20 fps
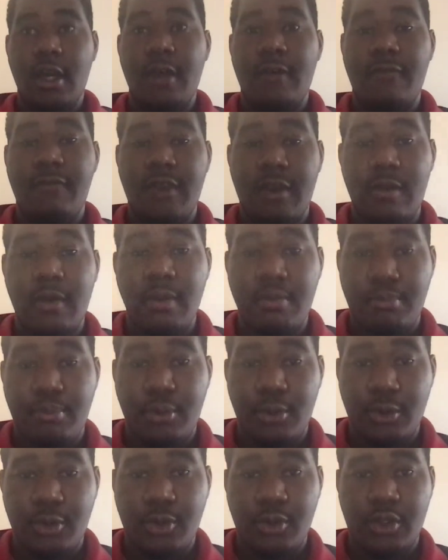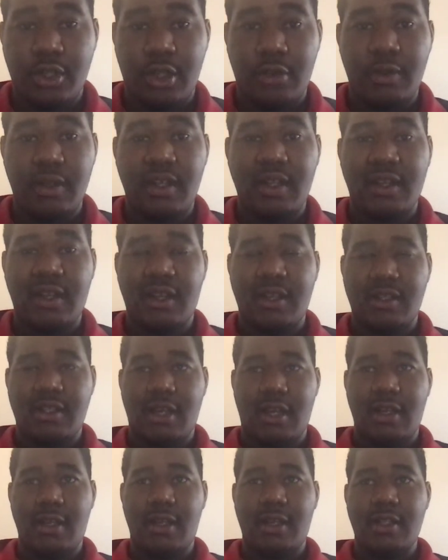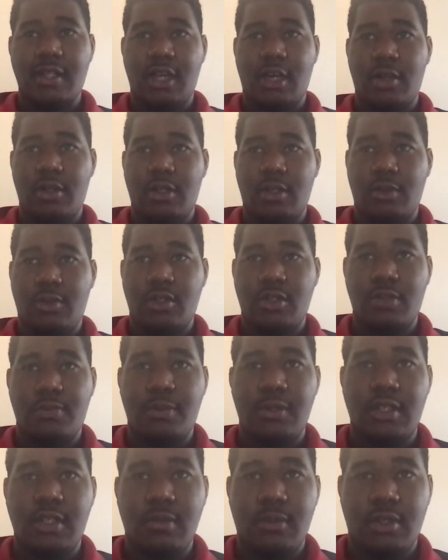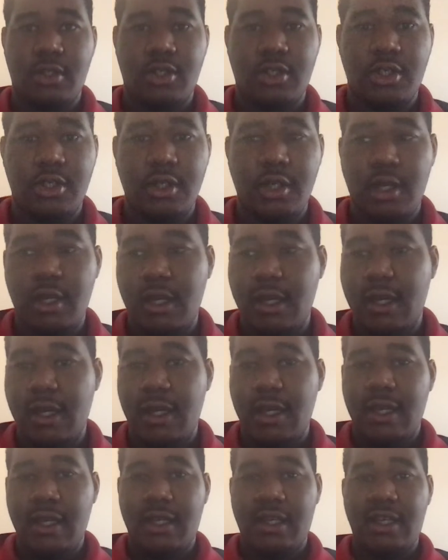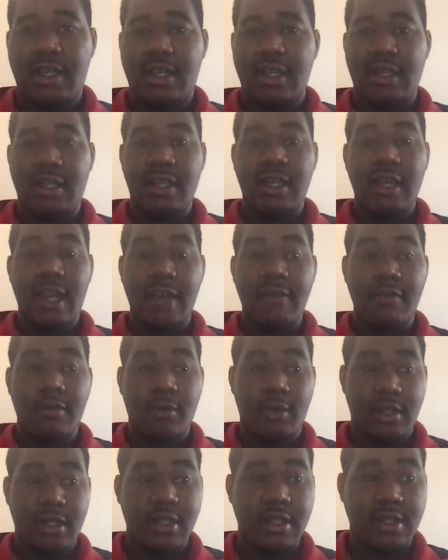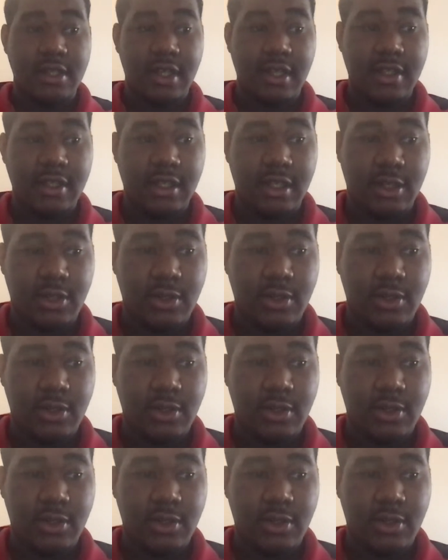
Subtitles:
very brutal, and I really liked that. I liked how they were just pretty much killing everyone in sight,